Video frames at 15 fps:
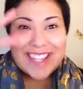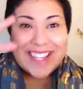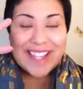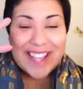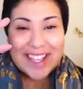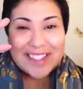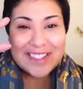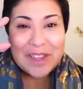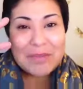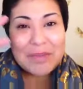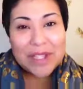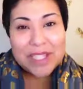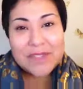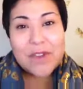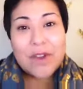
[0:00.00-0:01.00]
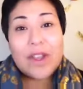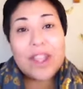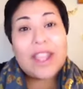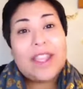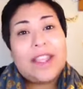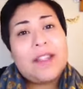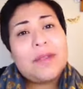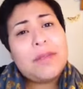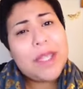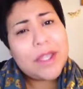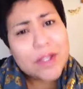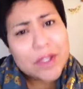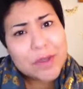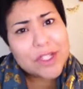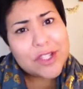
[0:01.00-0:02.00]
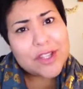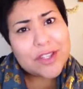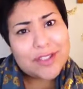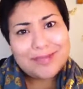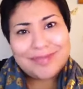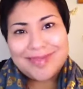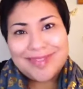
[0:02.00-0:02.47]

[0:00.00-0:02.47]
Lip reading: Guys, stay blissful and be good to each other.